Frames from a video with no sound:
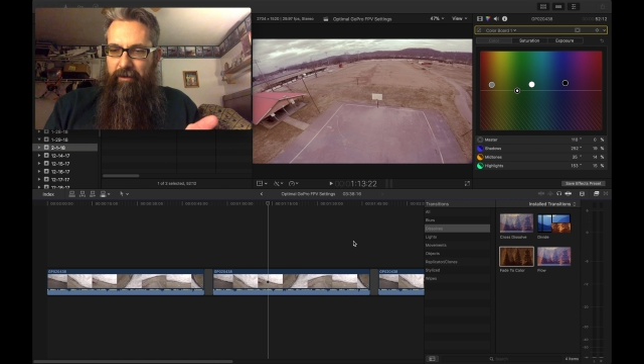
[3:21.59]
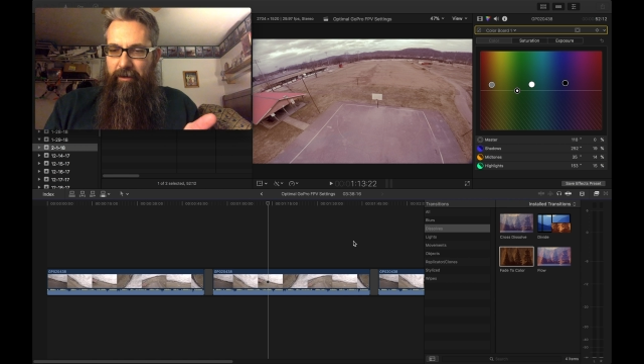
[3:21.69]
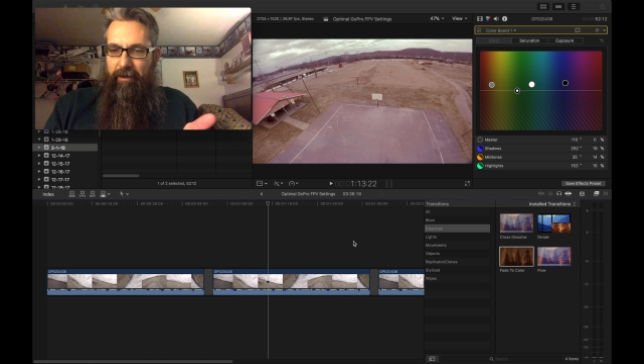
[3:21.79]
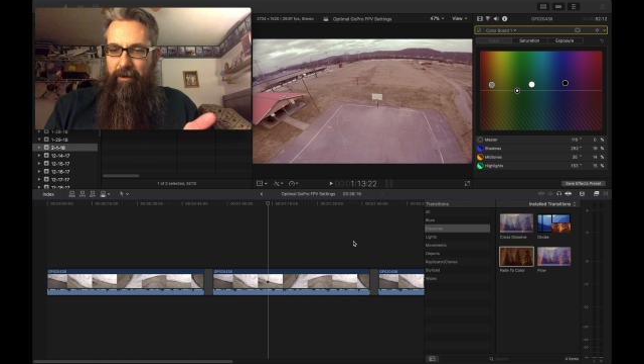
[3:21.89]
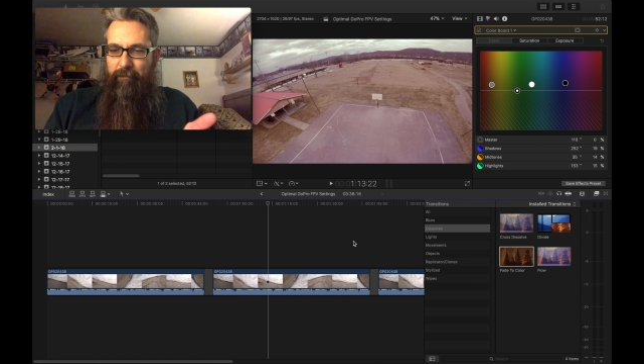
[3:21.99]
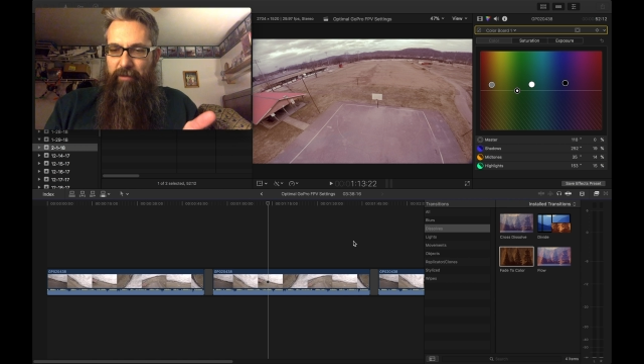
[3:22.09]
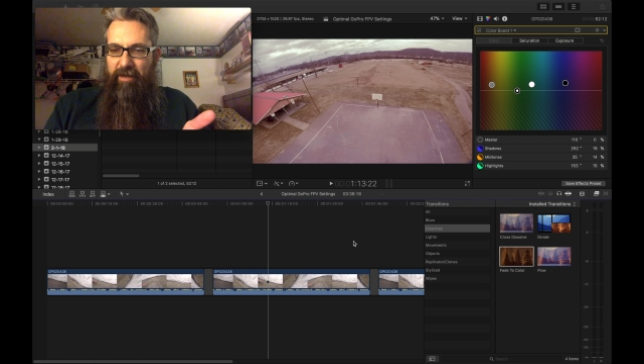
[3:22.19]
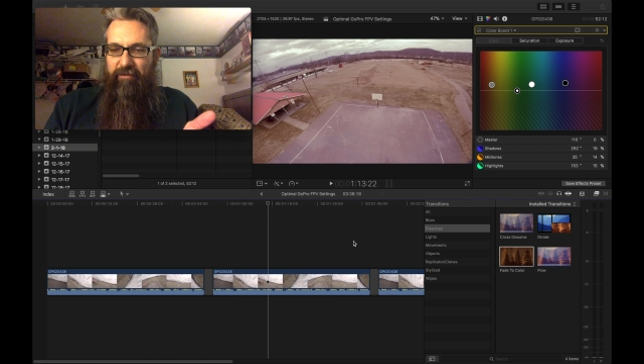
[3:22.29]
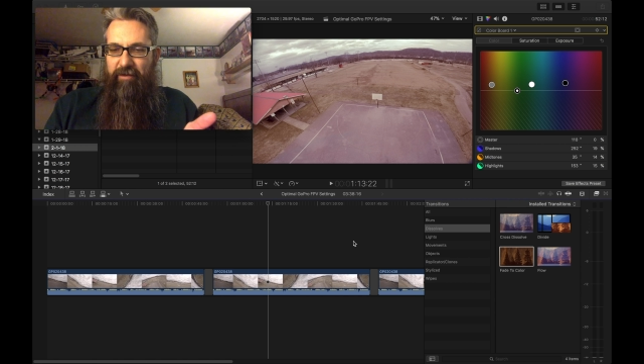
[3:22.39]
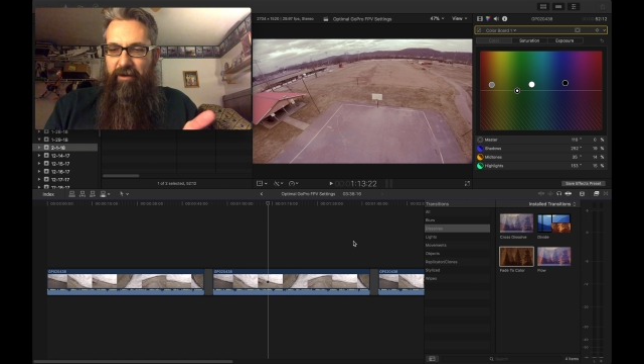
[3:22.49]
um, E
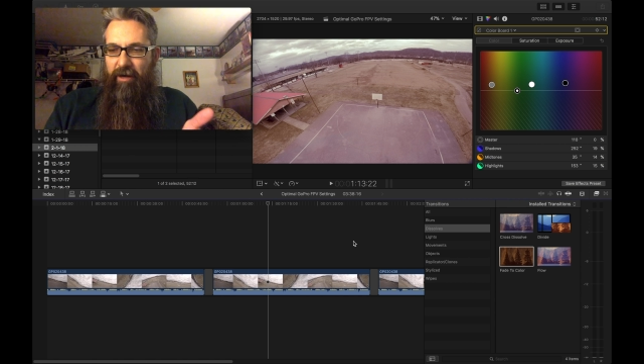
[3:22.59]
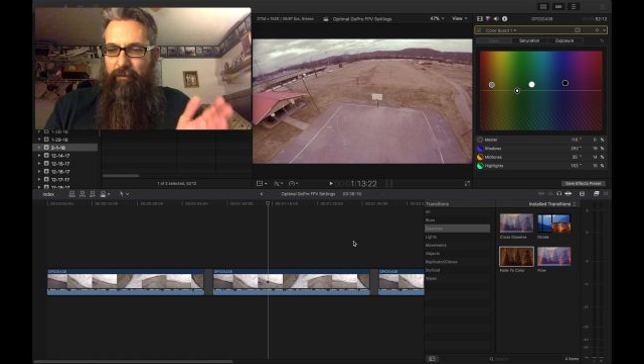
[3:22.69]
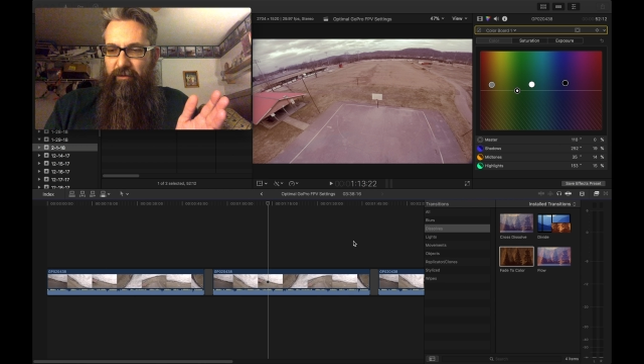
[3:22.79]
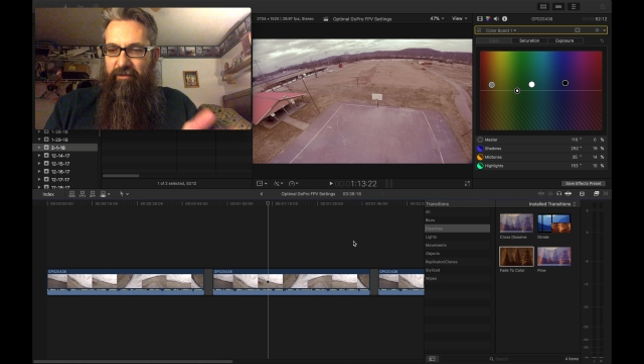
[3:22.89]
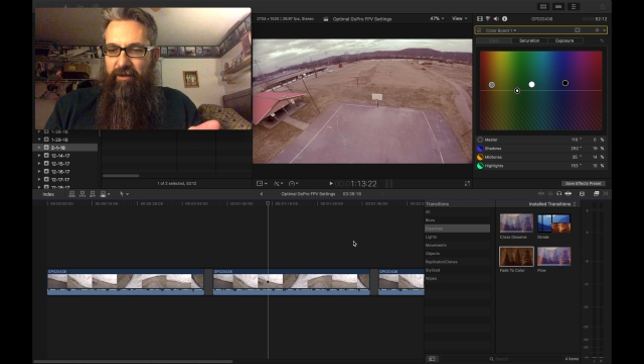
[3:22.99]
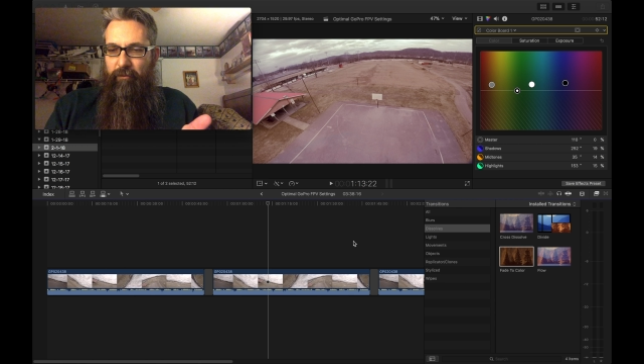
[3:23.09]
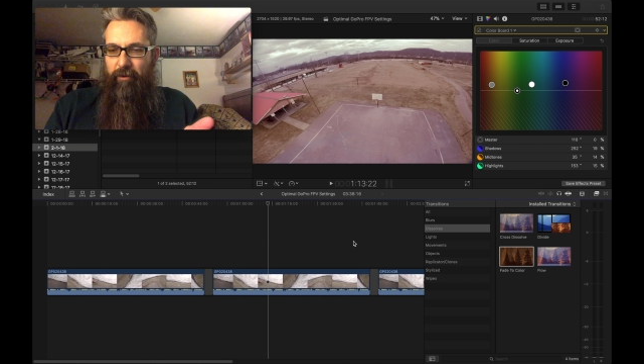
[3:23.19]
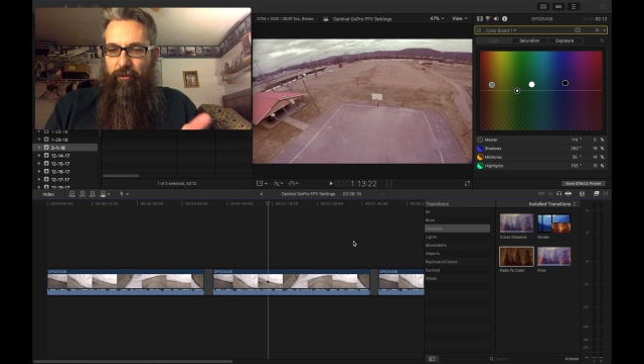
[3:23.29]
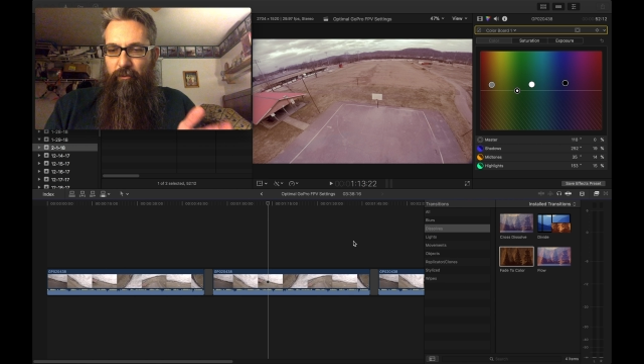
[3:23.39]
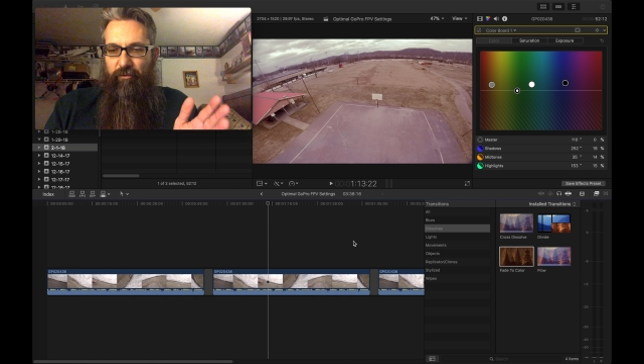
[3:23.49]
V comp is
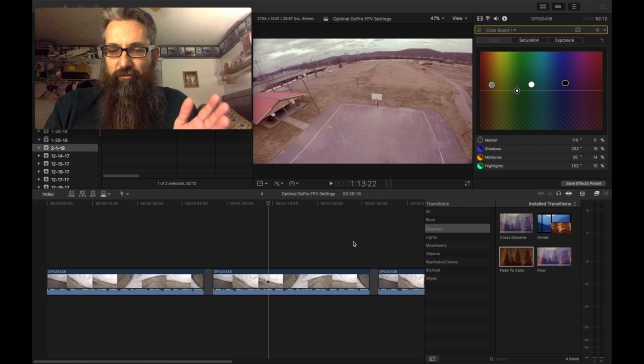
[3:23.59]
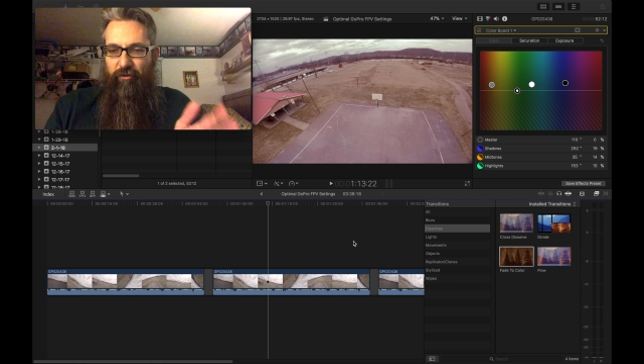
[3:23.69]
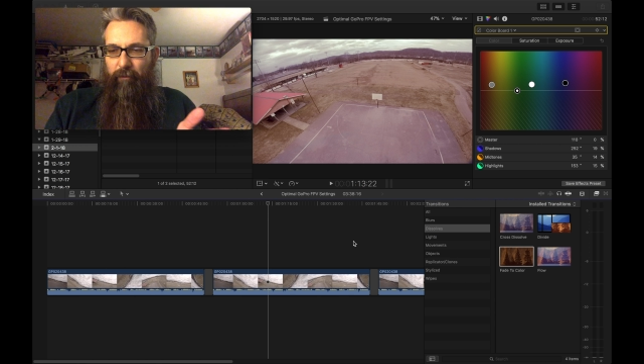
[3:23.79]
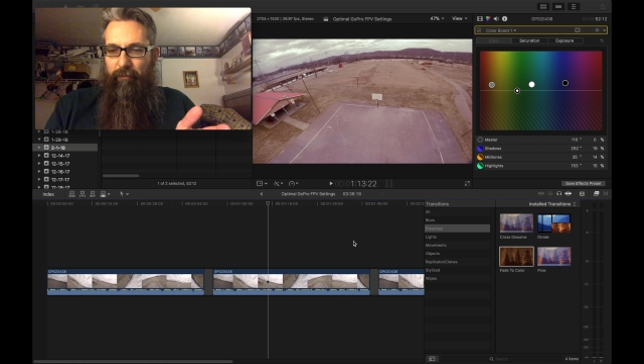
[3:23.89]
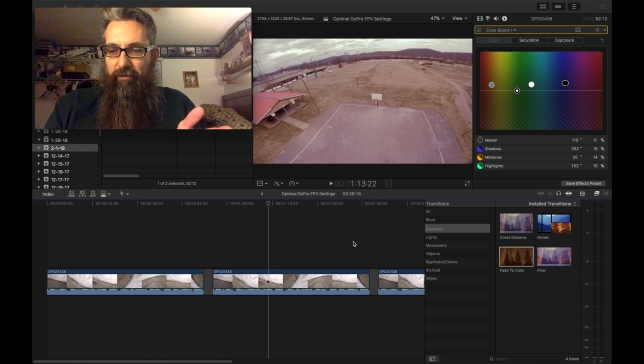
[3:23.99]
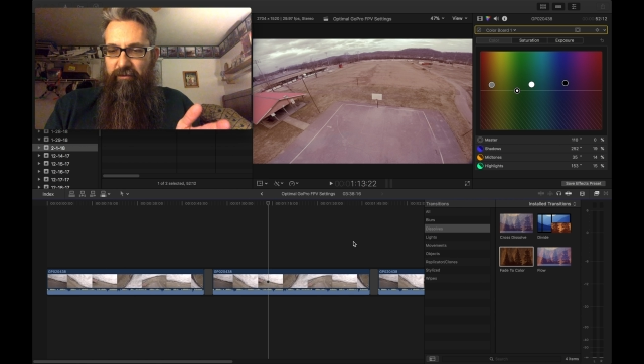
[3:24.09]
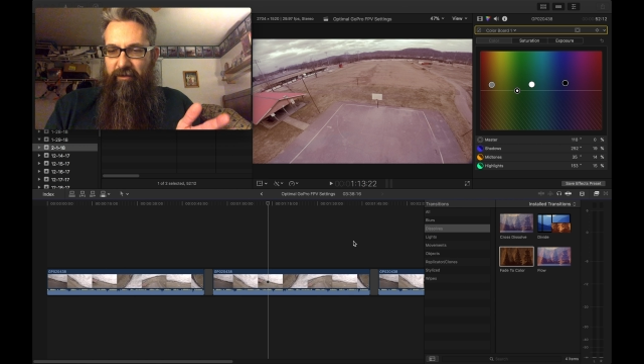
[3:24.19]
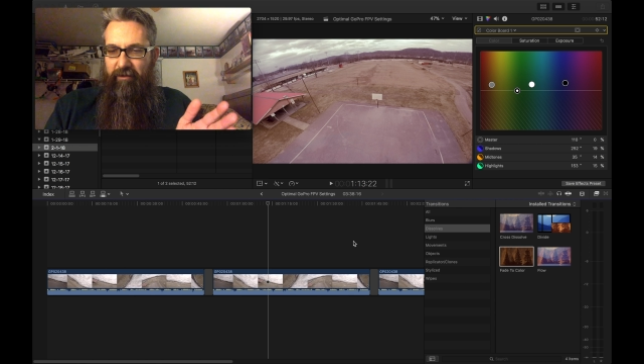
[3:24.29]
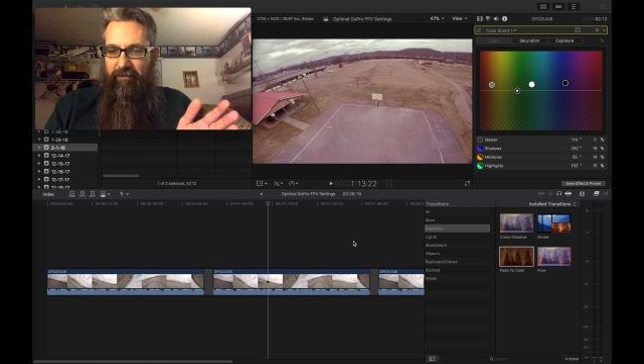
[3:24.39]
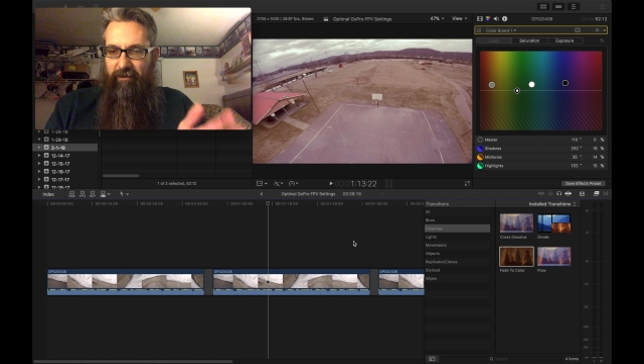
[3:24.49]
zero, sharpness
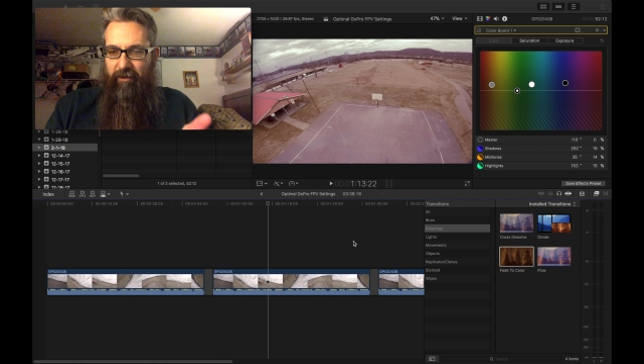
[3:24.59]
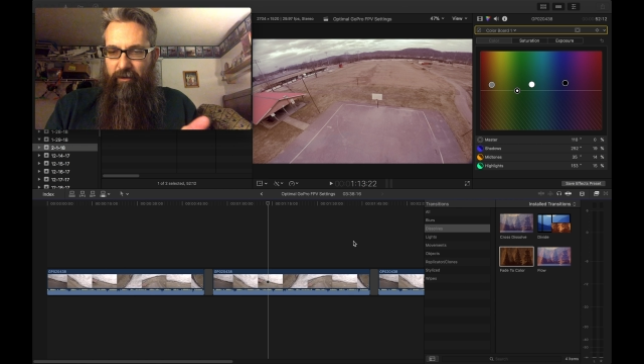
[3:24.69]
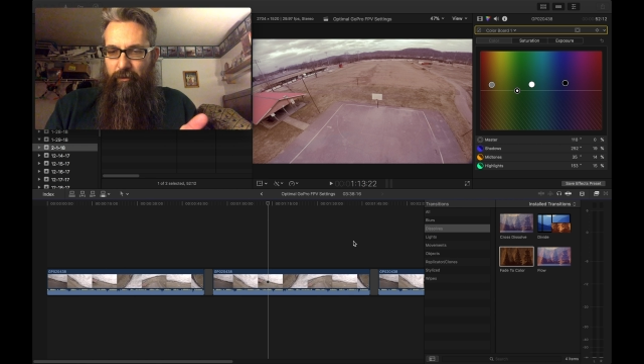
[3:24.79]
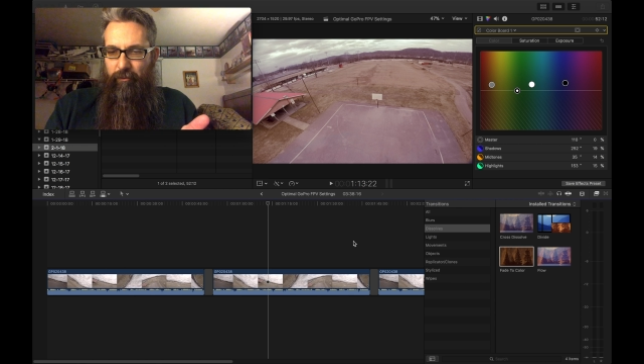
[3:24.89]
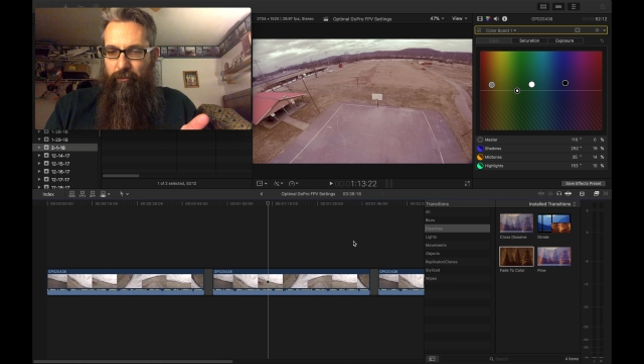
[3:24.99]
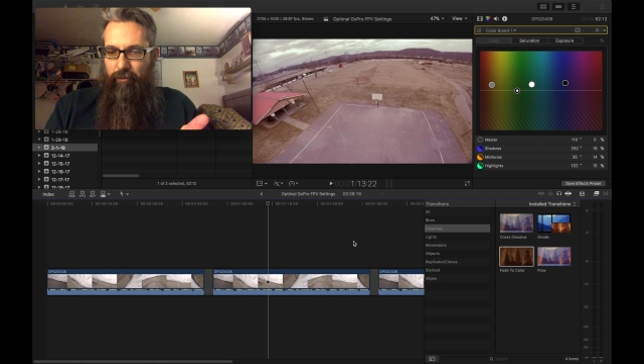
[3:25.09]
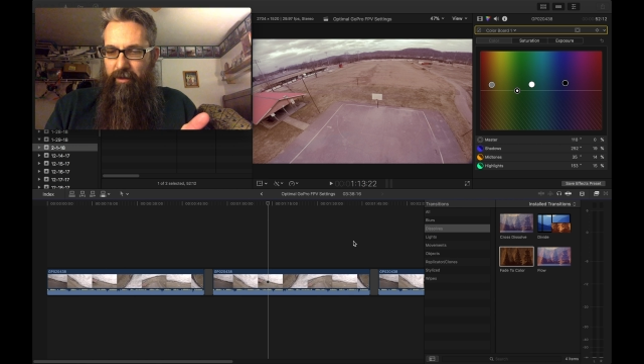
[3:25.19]
is low,